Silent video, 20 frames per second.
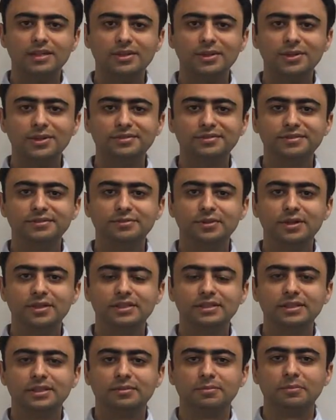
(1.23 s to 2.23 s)
Hello
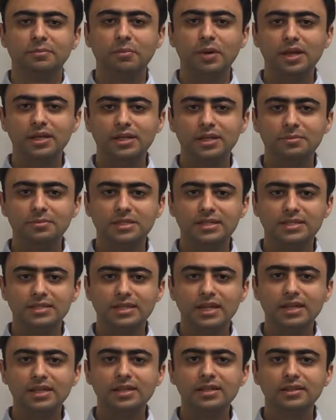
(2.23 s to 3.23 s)
everyone, my name is
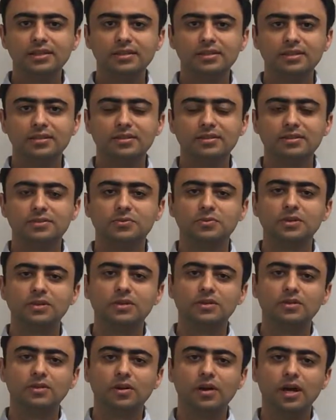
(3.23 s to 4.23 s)
Said. In this
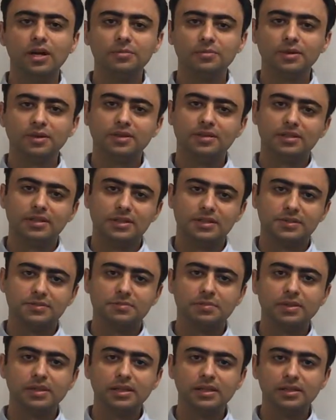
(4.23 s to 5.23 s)
video I'm gonna
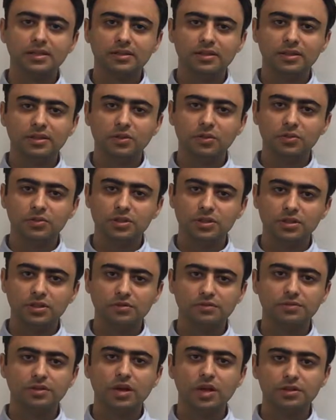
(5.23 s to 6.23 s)
explain the notion
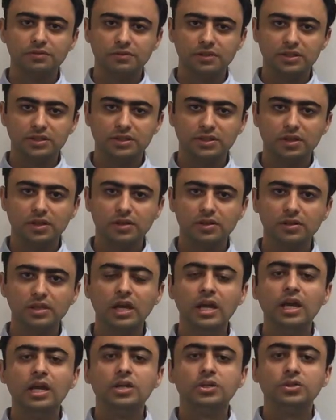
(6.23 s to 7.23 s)
of convex hull
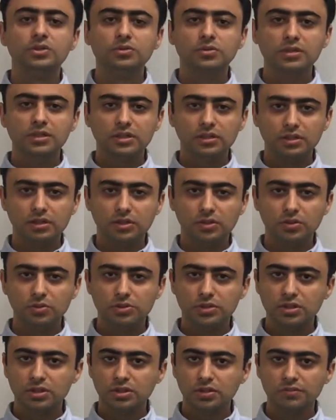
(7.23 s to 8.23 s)
using the
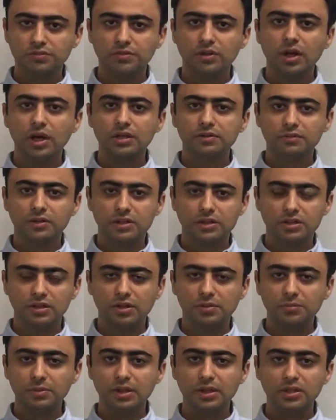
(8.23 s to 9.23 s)
notion of convex
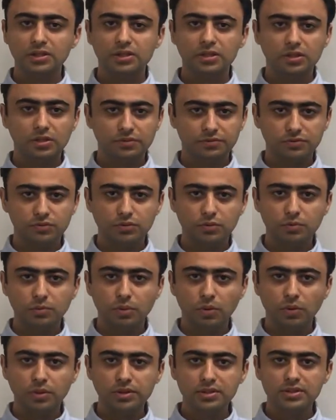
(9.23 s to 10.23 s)
combination of two
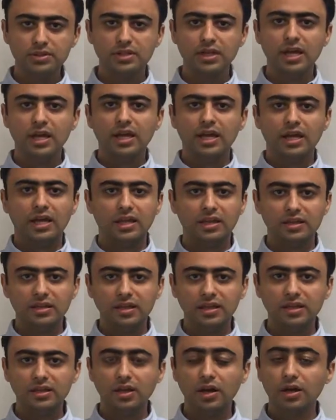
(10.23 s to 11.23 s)
points and
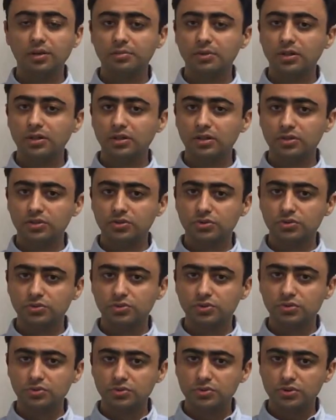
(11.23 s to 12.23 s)
then I'm gonna
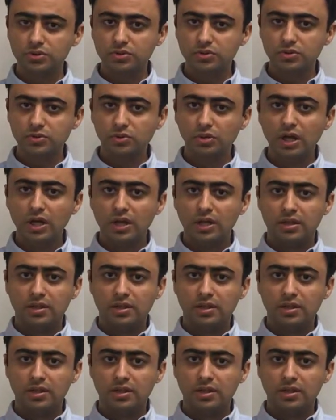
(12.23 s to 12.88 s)
introduce you